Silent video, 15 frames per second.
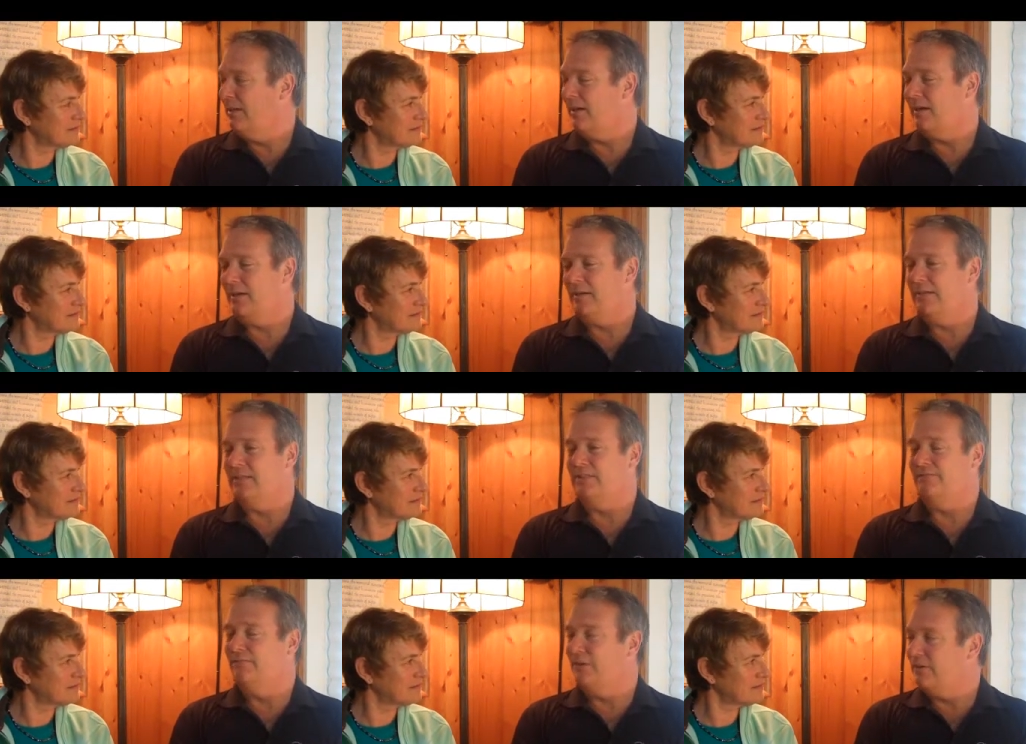Speaker 1: Uh,
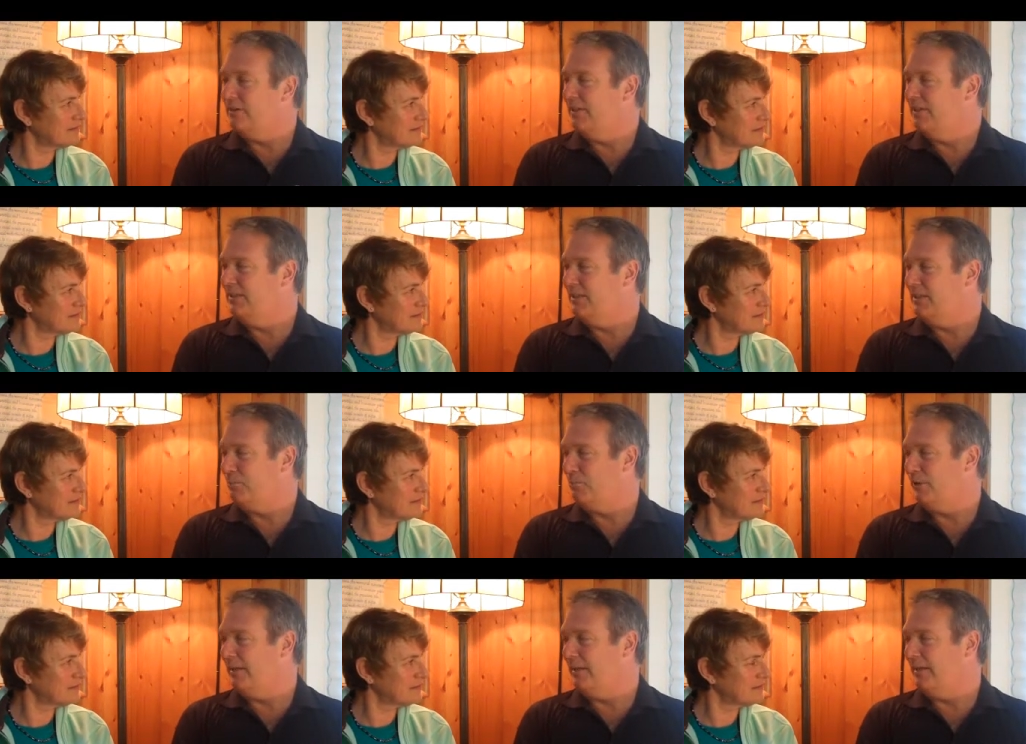it's very easy to
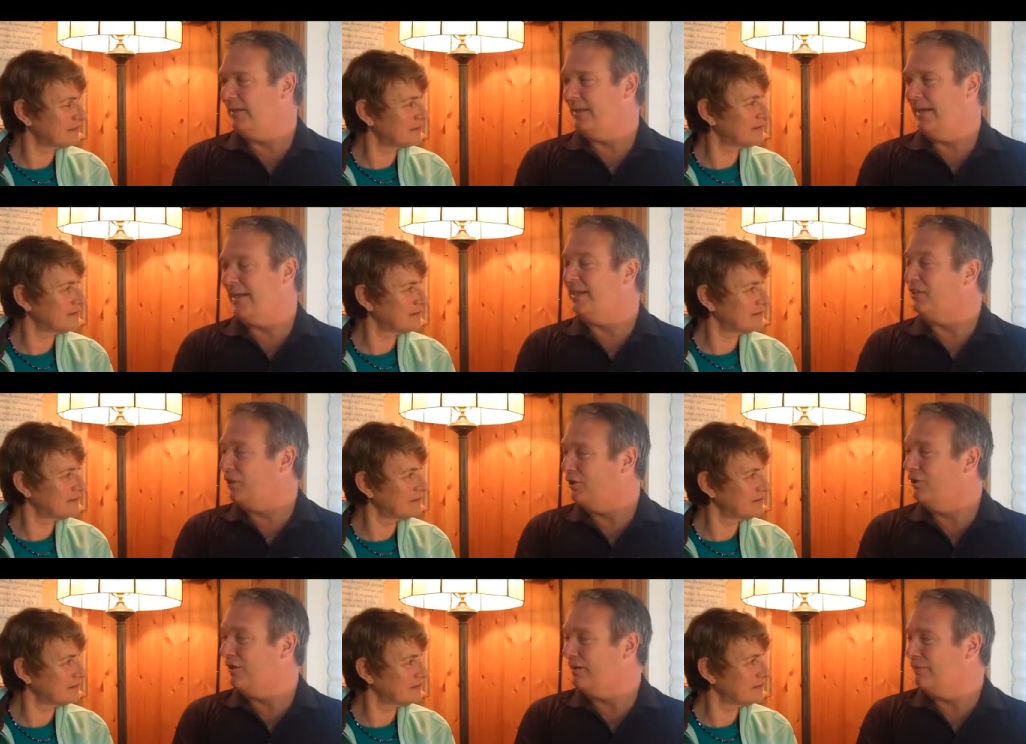play, and it's
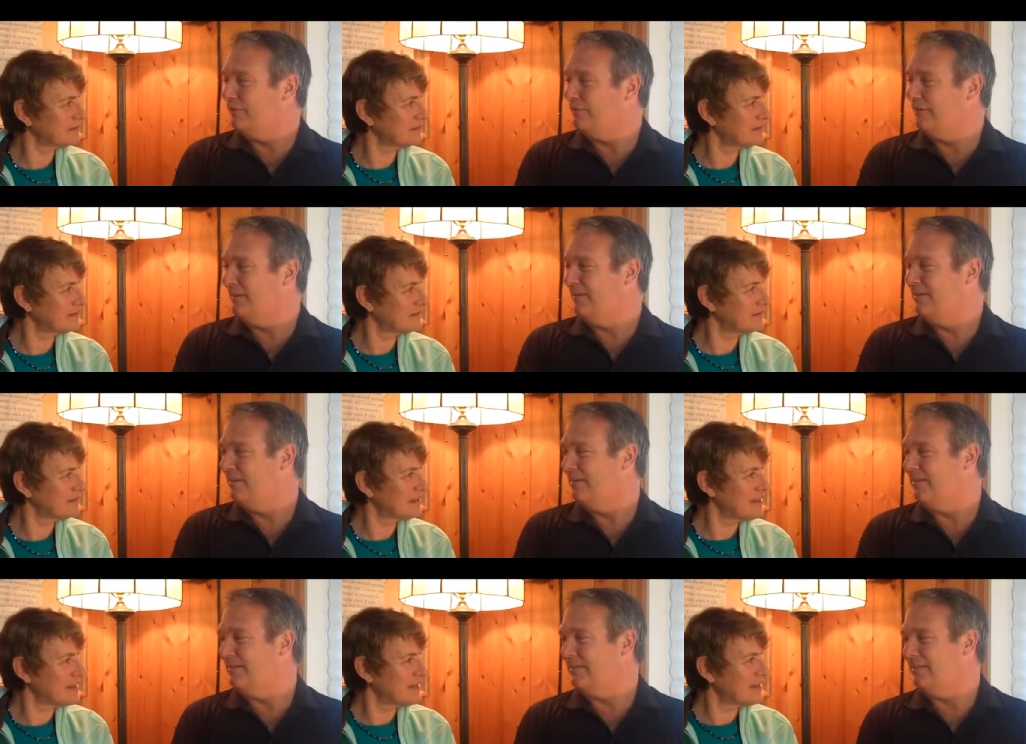a lot of fun. Uh,